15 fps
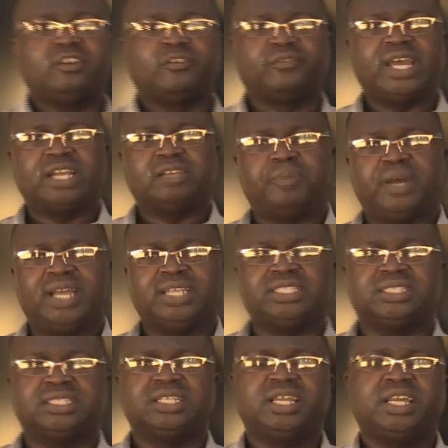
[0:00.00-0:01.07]
of that
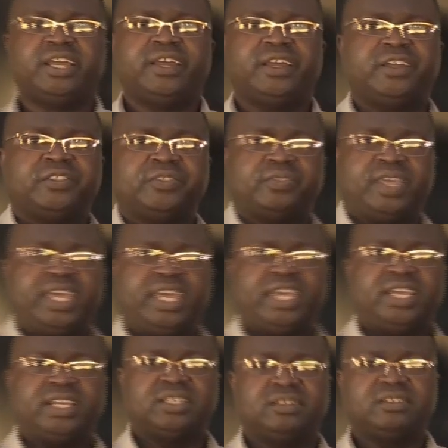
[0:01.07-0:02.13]
part.
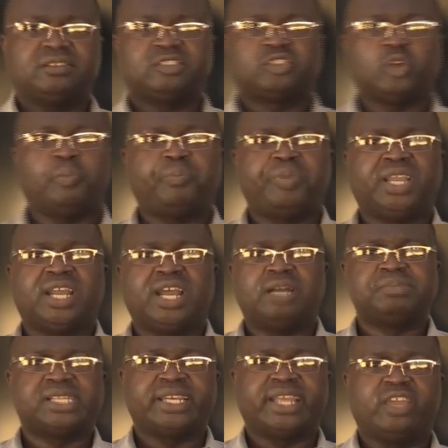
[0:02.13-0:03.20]
The topic
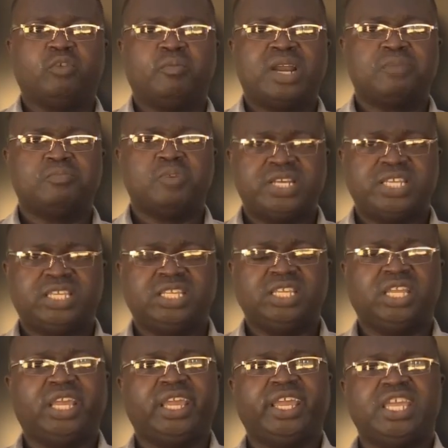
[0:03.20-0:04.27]
comes under human body.
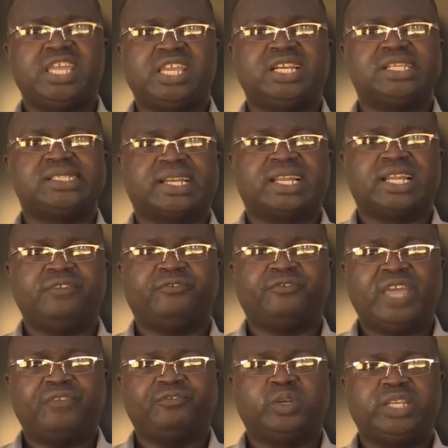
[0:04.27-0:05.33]
In study
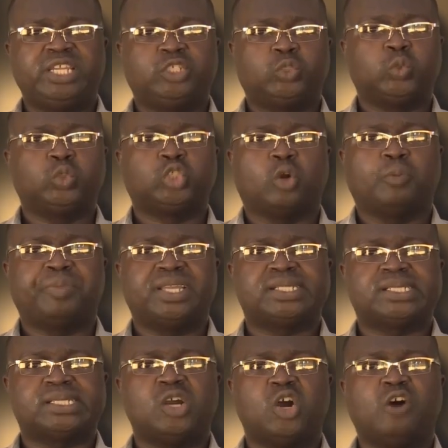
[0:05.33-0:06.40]
5, you did 2
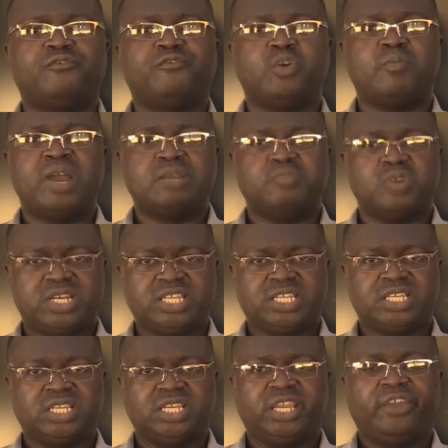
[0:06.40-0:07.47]
topics of human body.
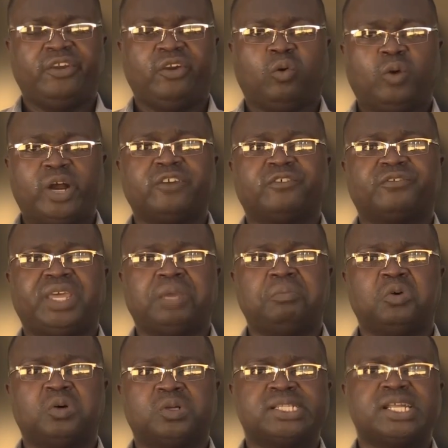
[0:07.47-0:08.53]
One of them
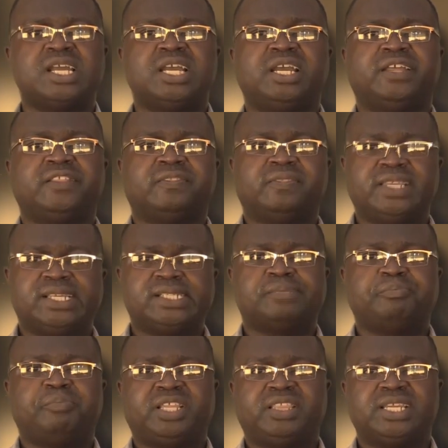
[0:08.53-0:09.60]
was this
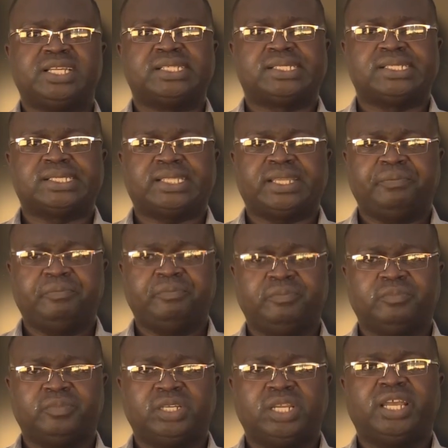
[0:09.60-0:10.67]
breathing system.
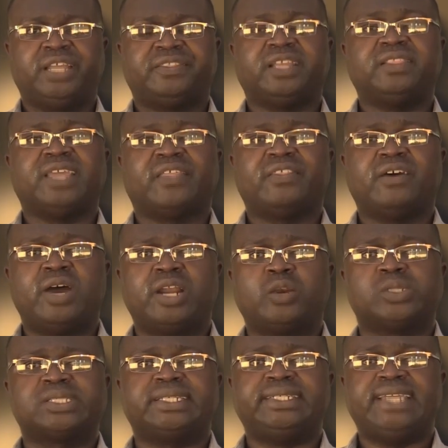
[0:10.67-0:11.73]
Then the other one
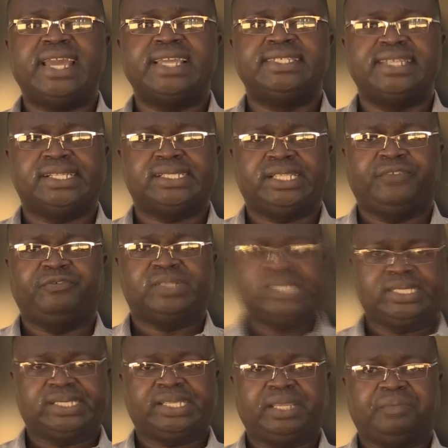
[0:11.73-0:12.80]
was digestive
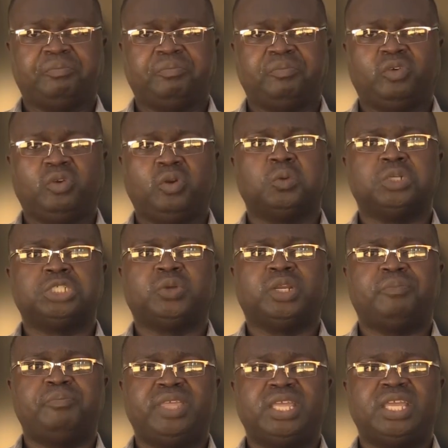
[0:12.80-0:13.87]
system, which will
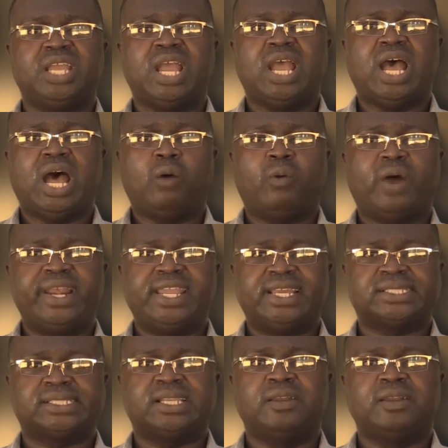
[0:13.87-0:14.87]
be our next